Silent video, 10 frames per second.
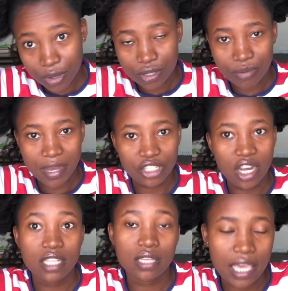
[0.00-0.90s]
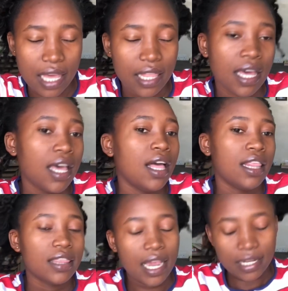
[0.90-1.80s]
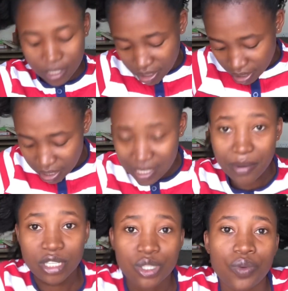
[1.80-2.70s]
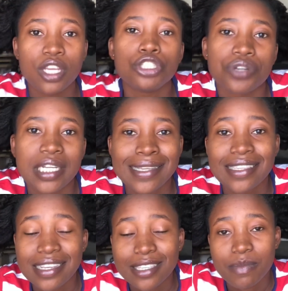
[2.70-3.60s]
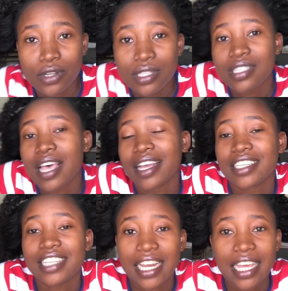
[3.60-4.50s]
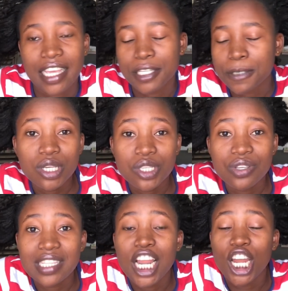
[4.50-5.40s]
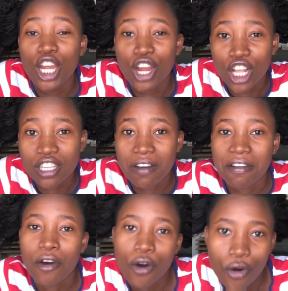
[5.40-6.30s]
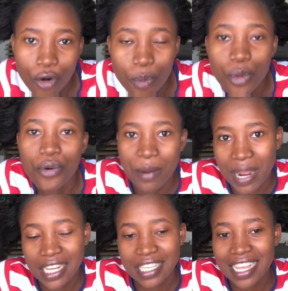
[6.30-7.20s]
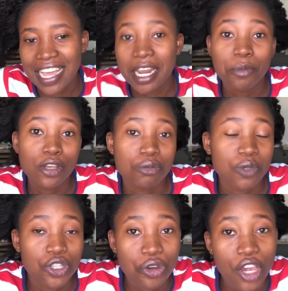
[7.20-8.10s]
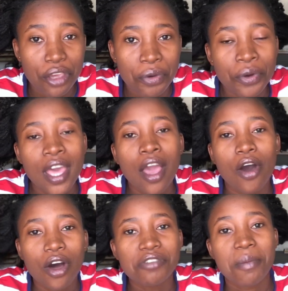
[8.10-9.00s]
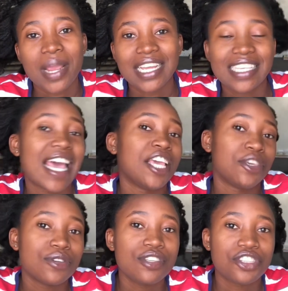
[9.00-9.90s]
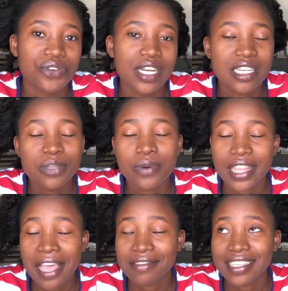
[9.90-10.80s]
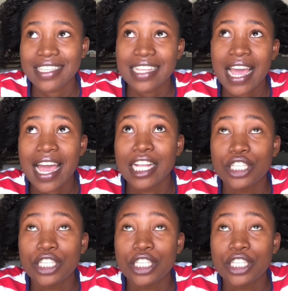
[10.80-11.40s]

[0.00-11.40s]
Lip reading: also measure it together. Then the things I was doing during the 6 month challenge, I was using a lot of home remedies, and I'm going to be showing you all the remedies I used during this protective style and